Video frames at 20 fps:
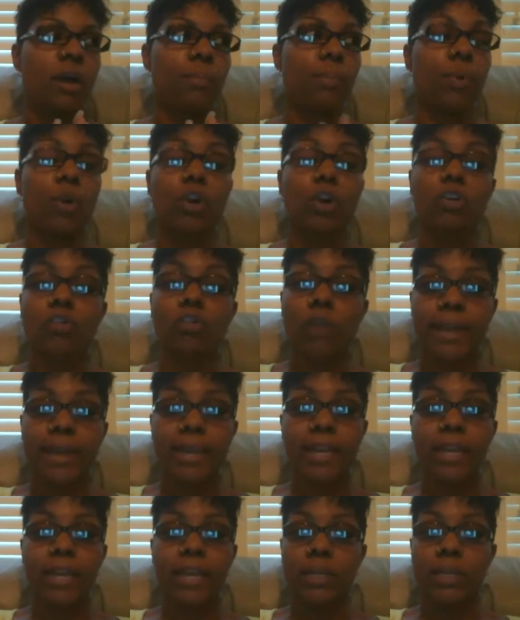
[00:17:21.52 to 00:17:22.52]
poor
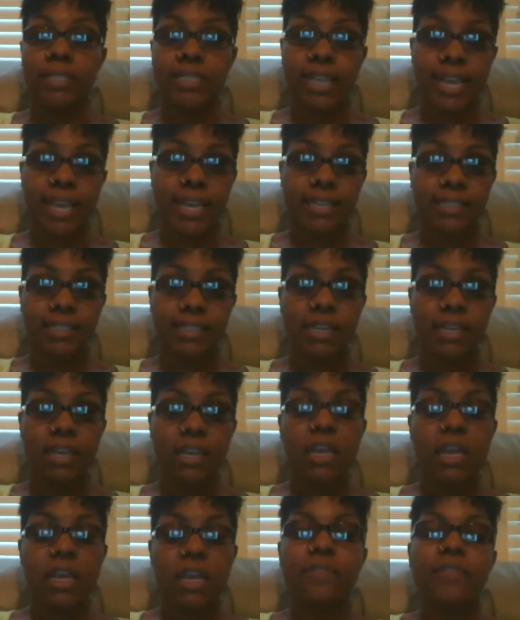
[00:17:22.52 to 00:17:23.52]
credit or debt,
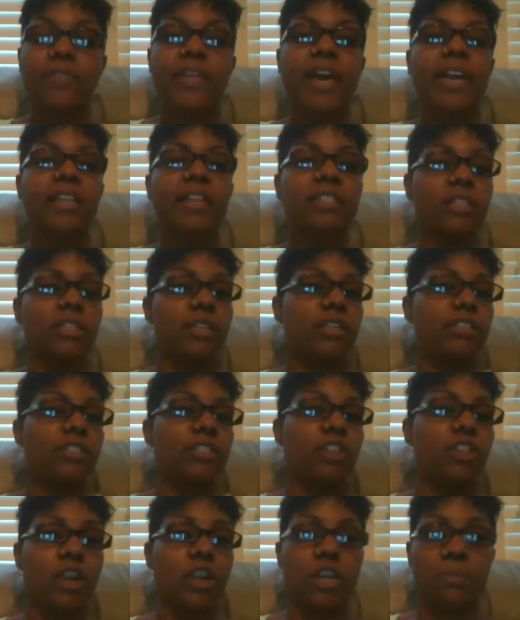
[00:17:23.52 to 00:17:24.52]
that is a
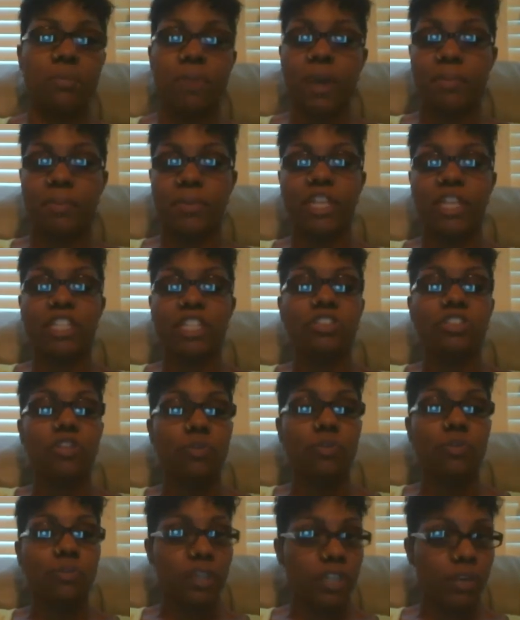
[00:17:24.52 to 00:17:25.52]
target population
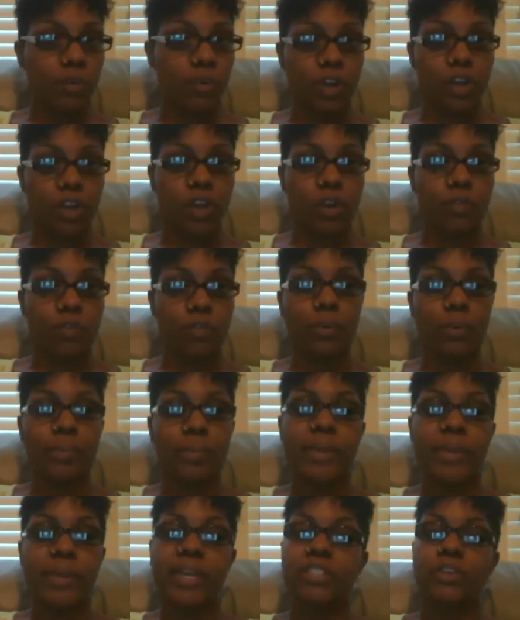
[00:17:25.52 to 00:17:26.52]
you really want to go for,
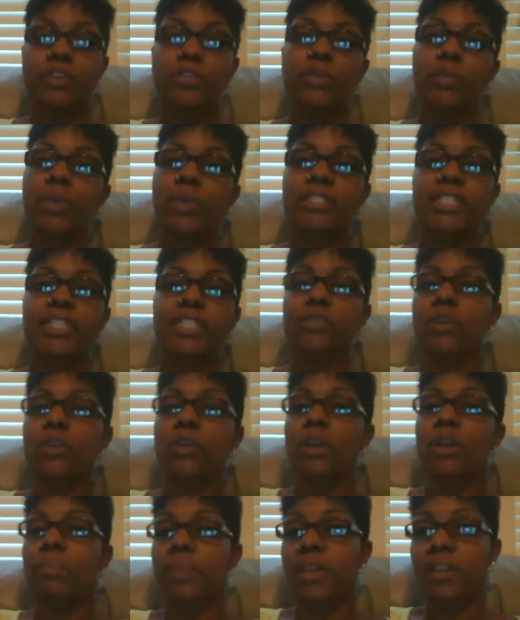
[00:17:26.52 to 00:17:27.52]
because they're the ones that's going
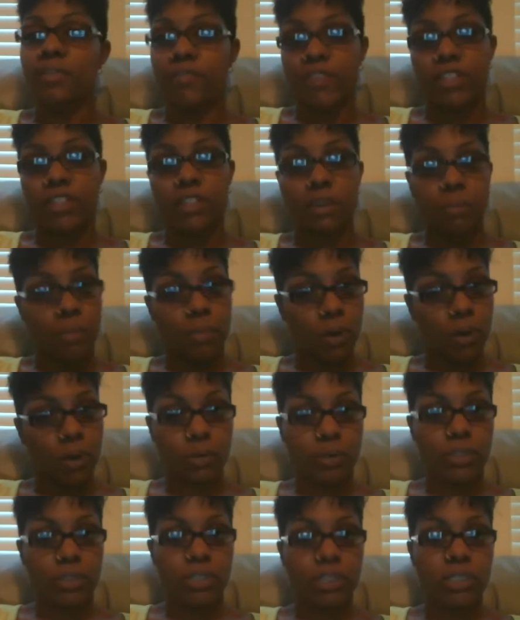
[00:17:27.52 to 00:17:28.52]
to benefit the
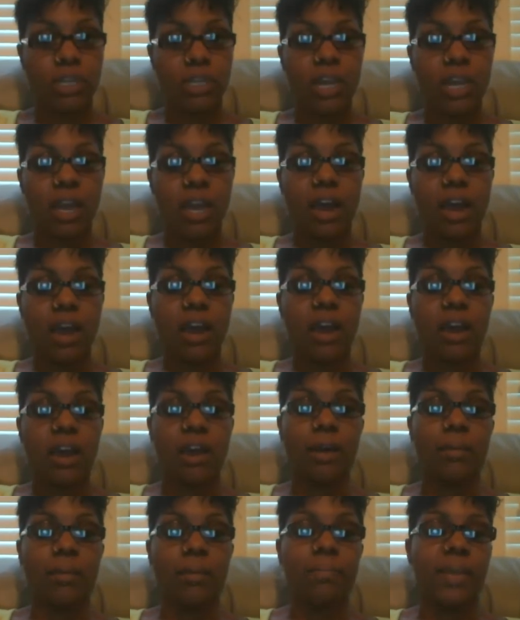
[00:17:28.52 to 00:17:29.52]
most.
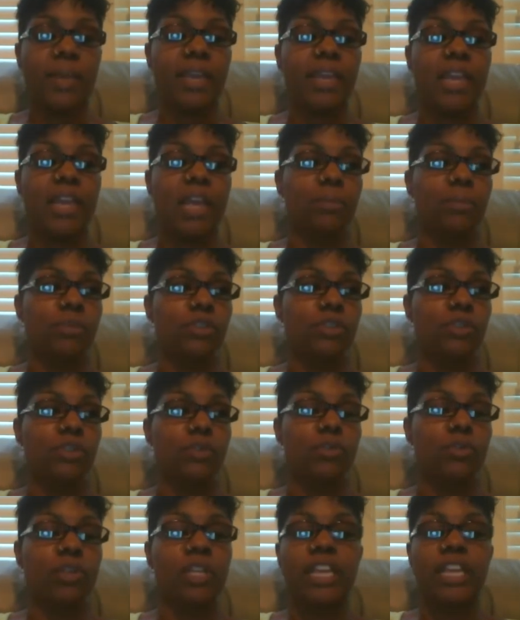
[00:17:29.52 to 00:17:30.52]
Being able
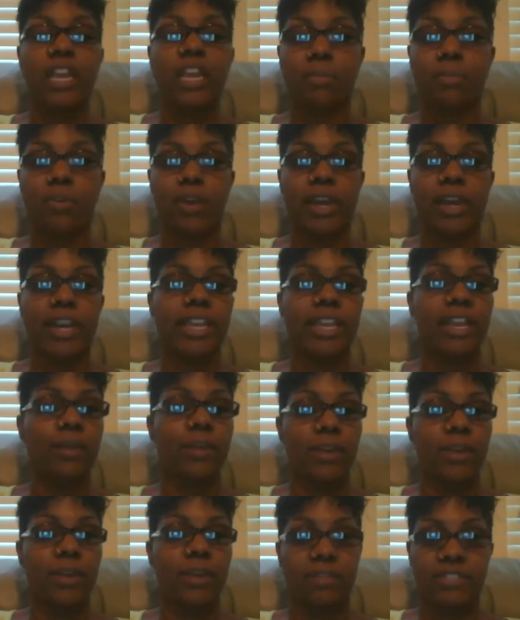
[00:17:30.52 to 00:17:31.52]
to clean up credit, get
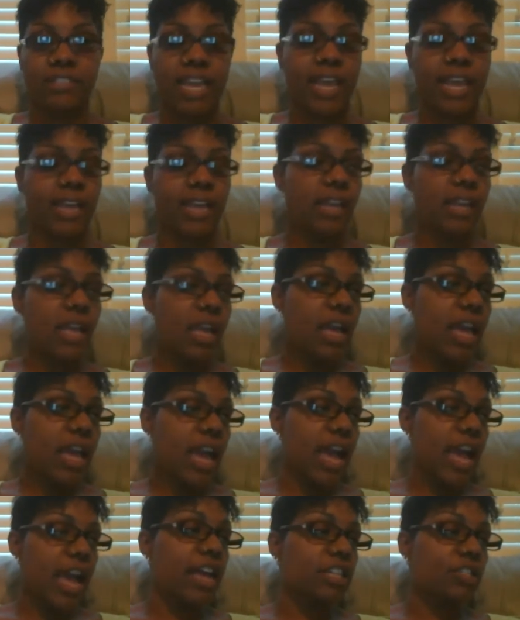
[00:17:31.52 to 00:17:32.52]
rid of debt,
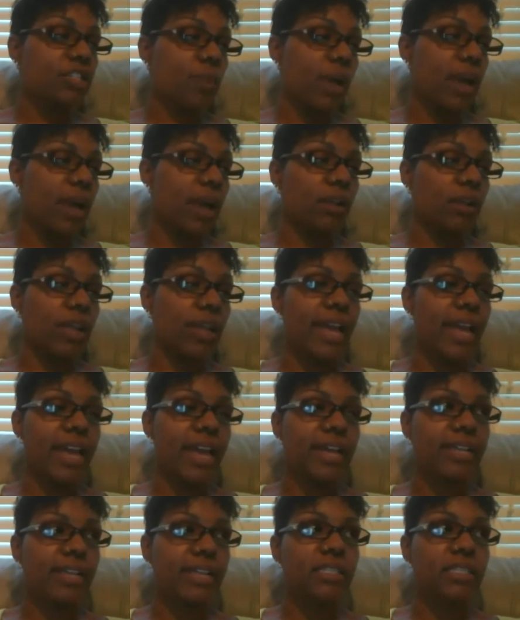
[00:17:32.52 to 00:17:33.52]
as well
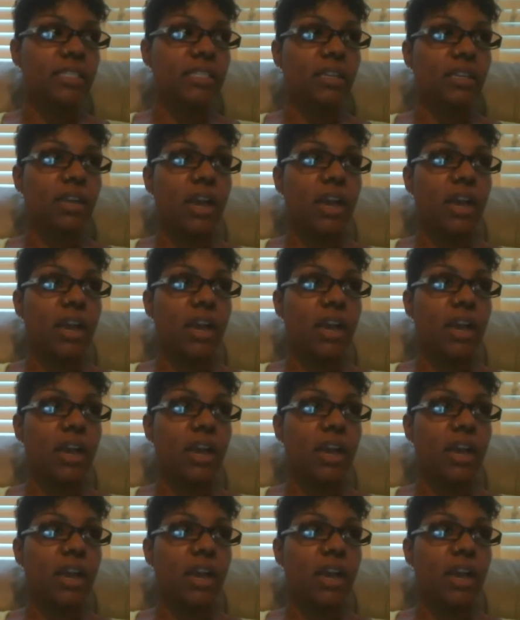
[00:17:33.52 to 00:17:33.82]
as